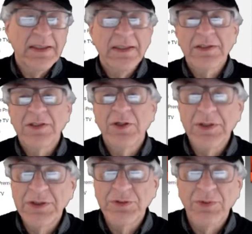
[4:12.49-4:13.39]
So
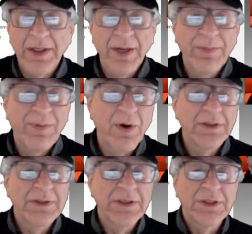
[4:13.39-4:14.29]
this is really
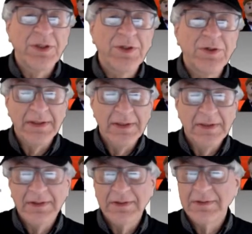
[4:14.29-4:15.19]
important to do,
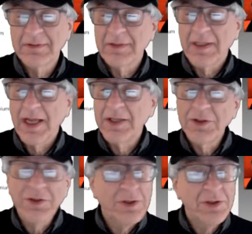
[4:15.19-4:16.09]
and
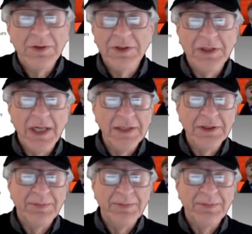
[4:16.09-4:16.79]
you can change it